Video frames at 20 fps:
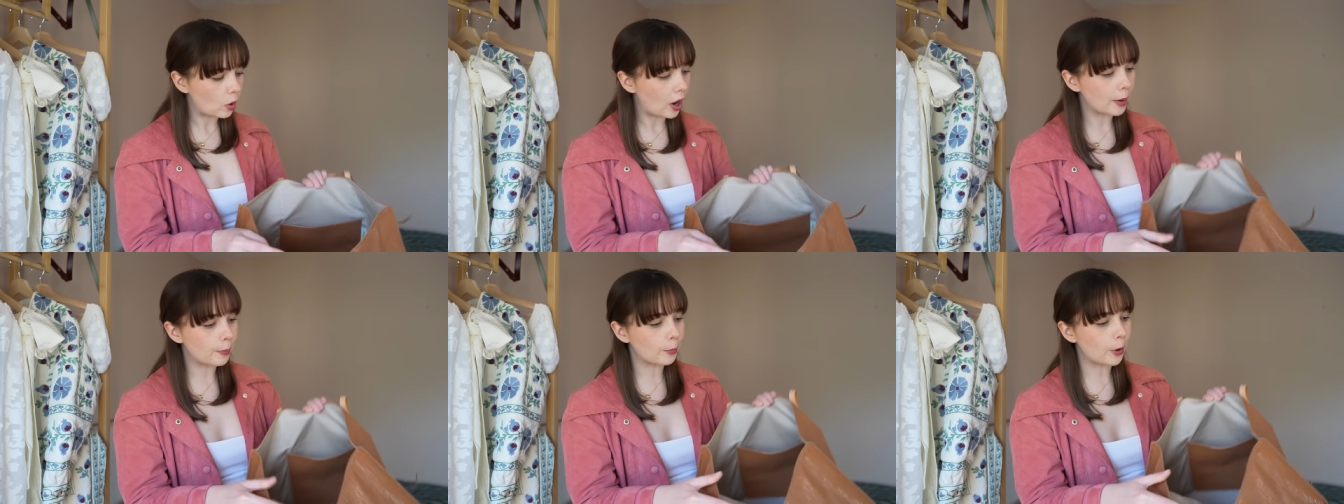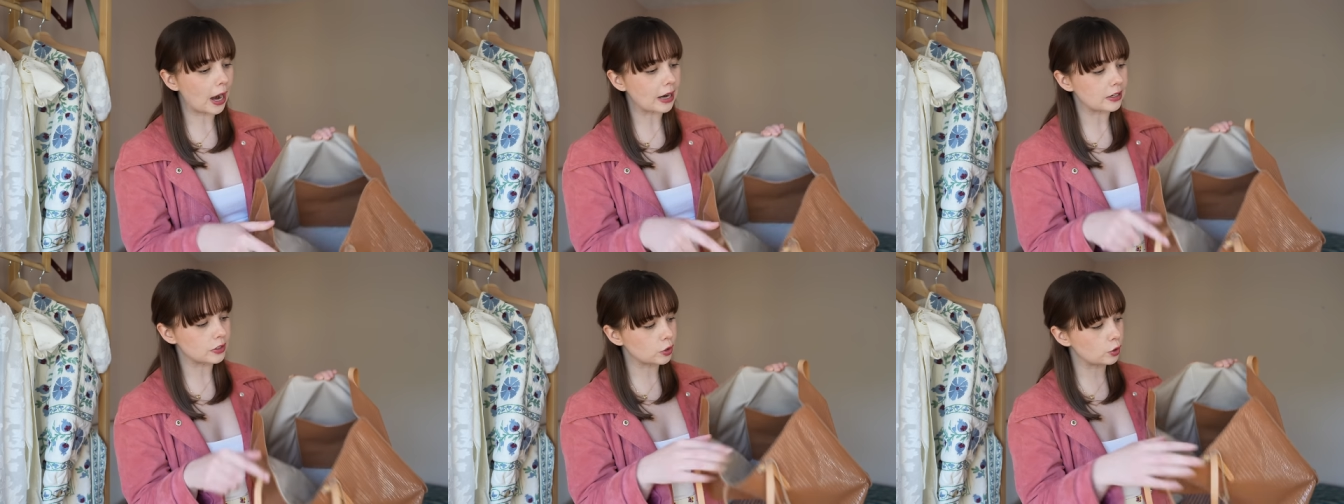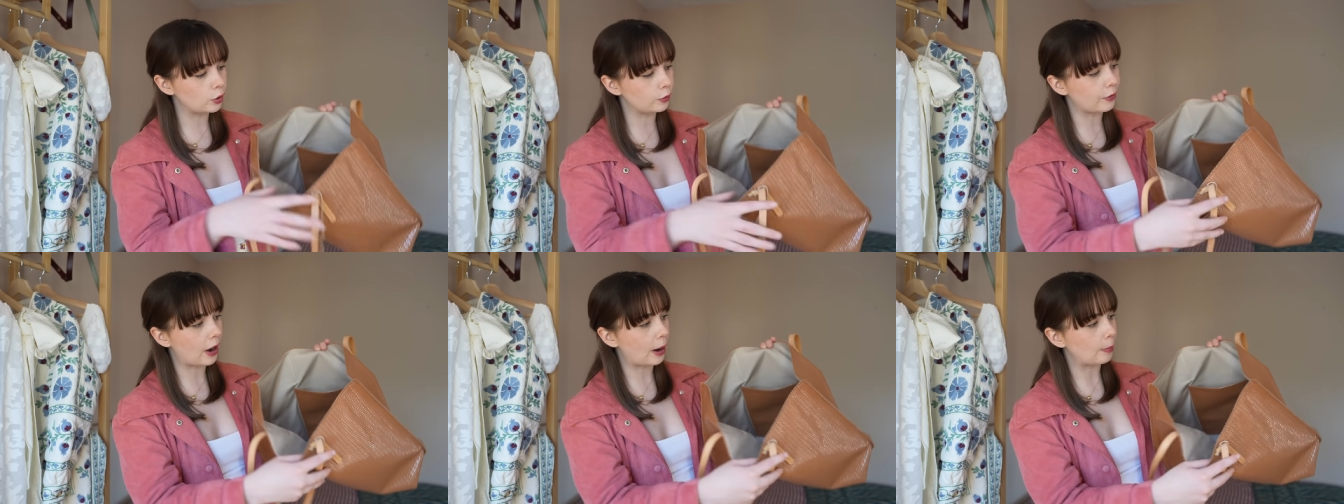quite a
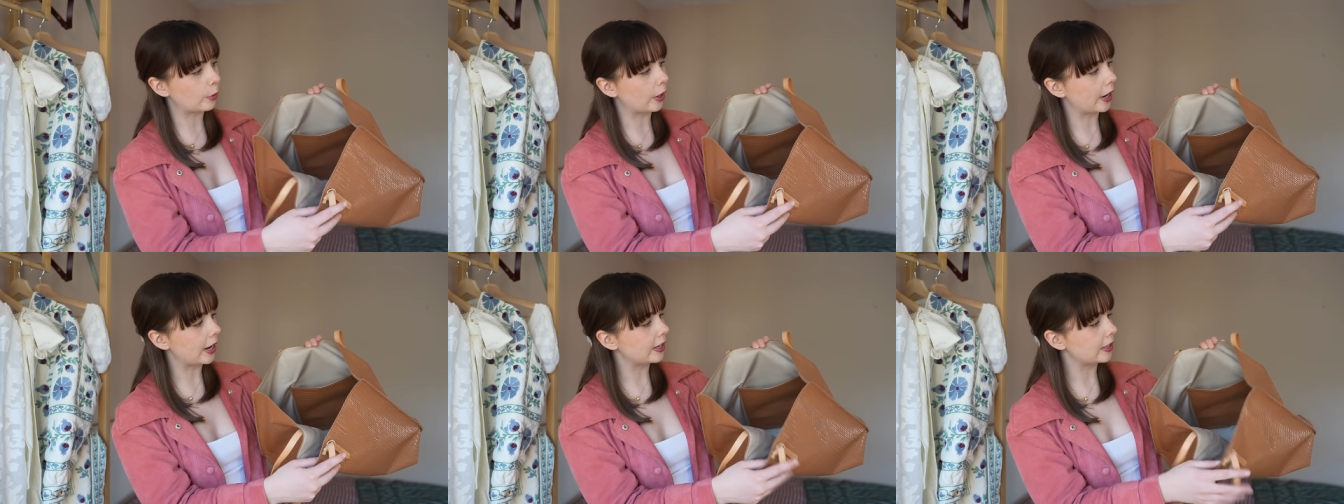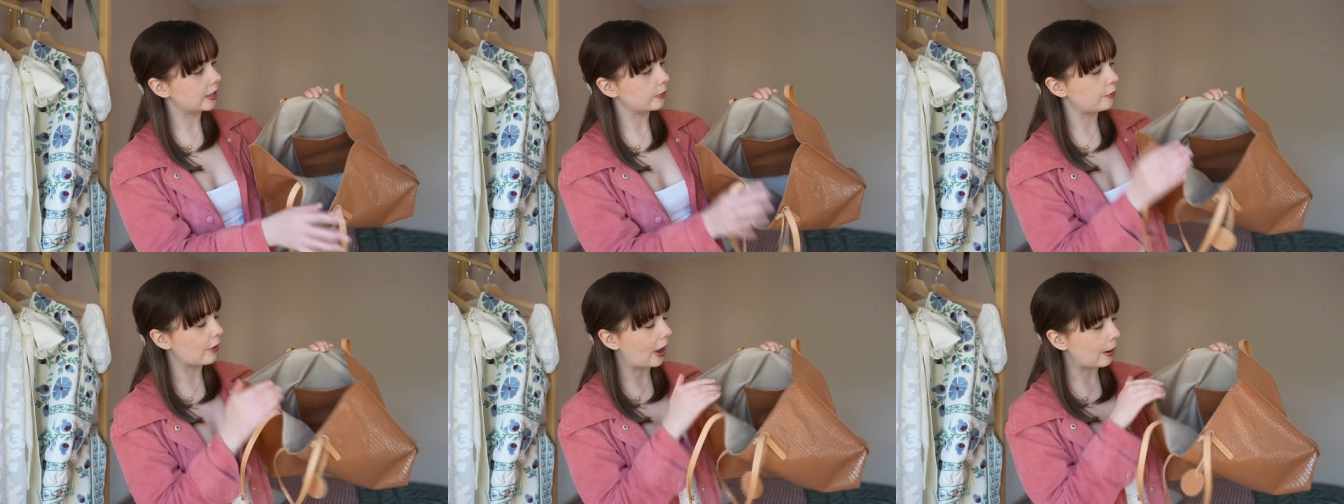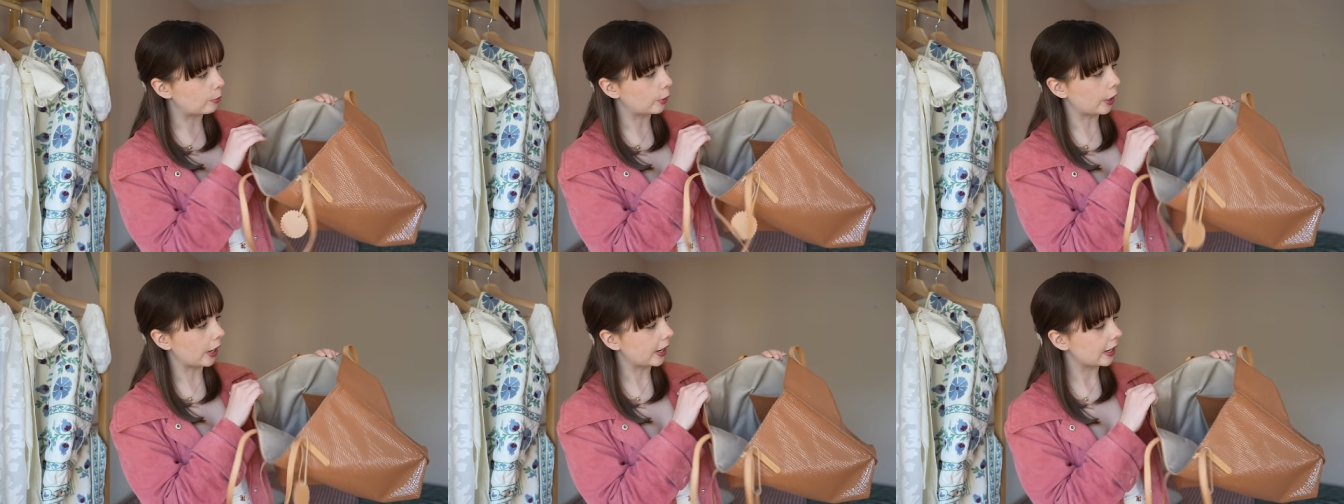practical fabric
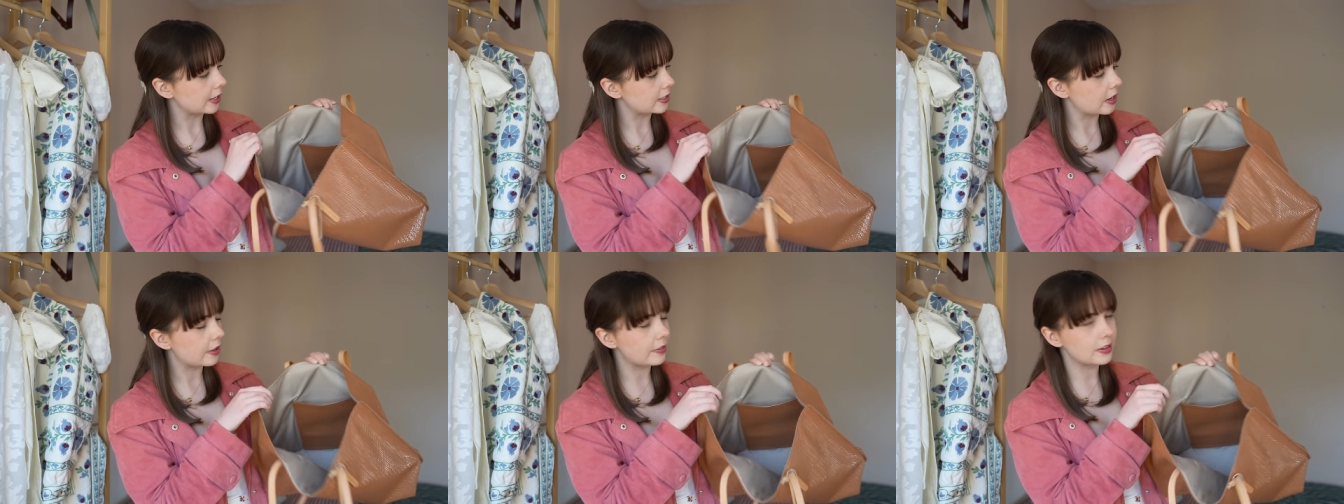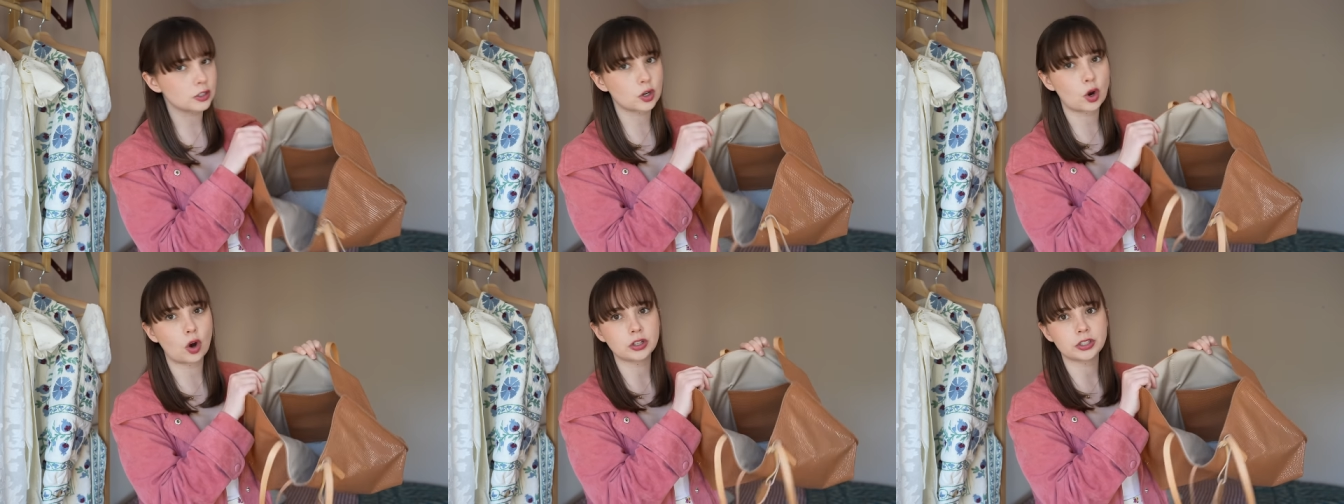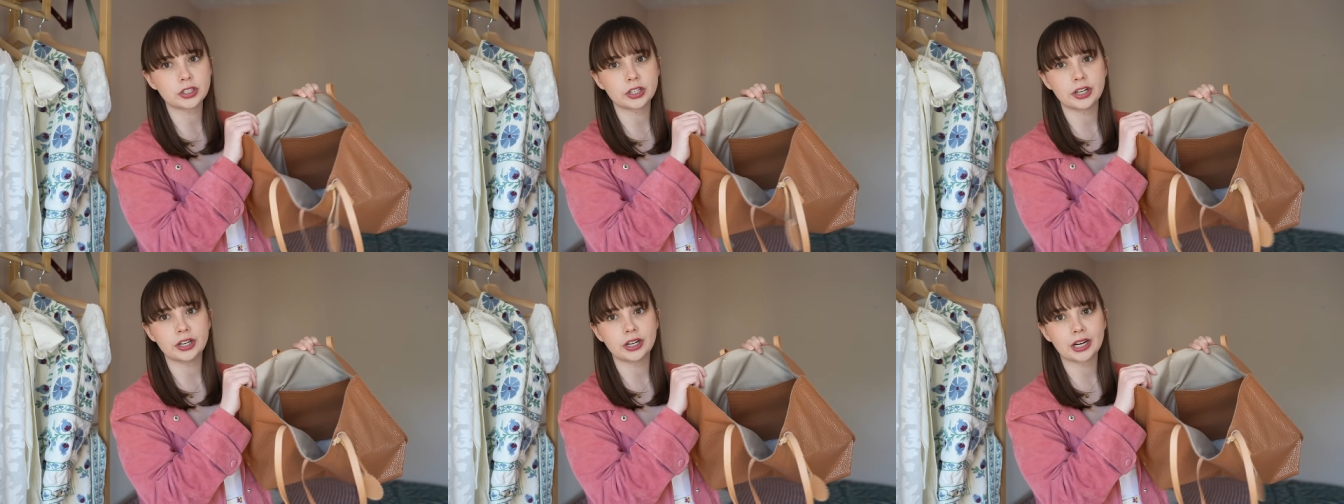fabric. It's like this
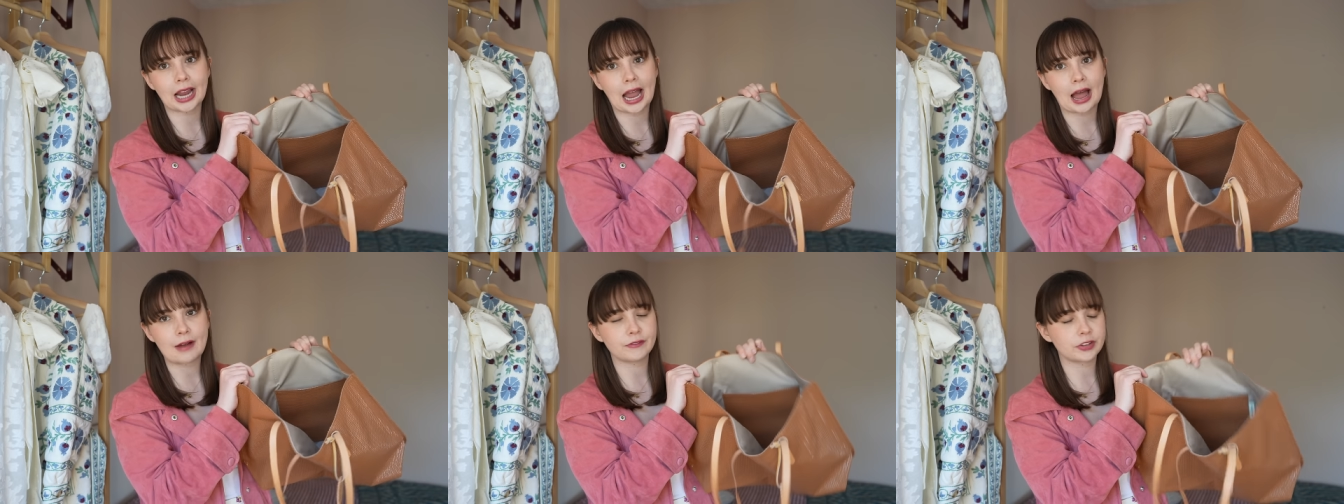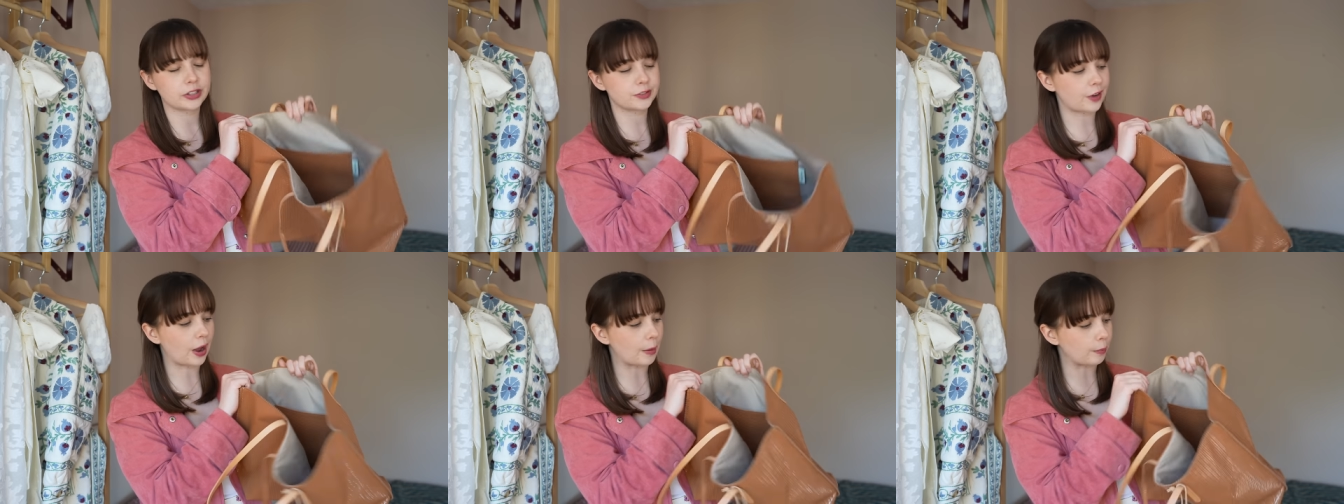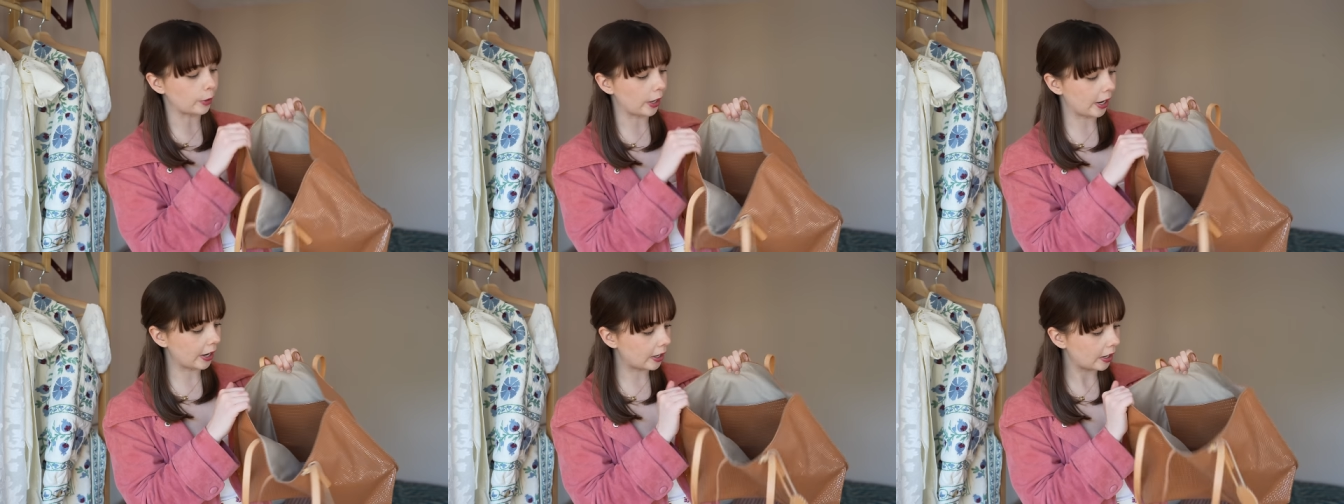cotton canvas
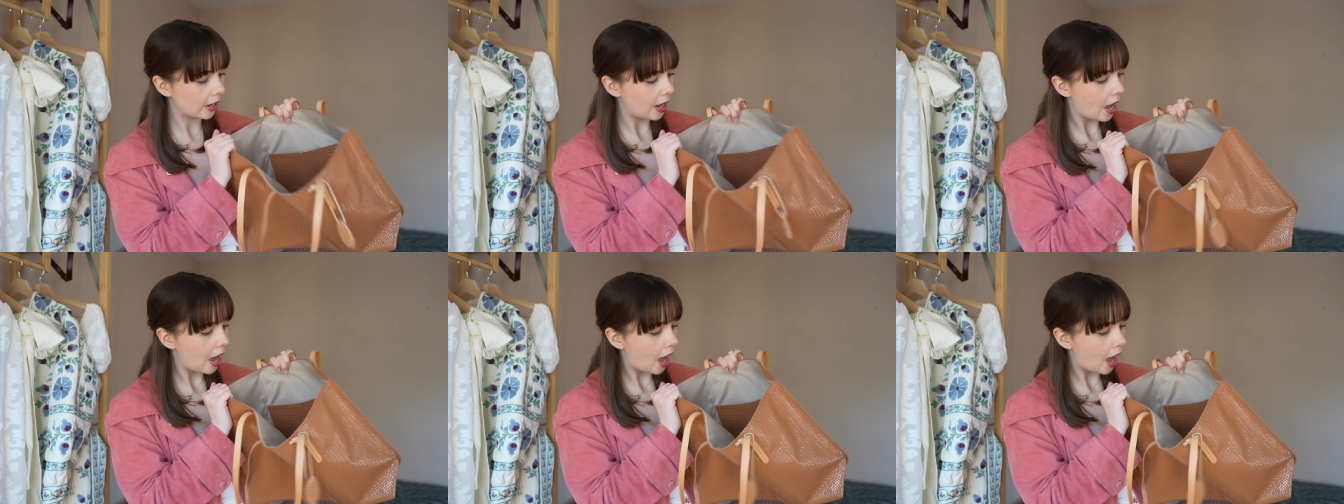fabric.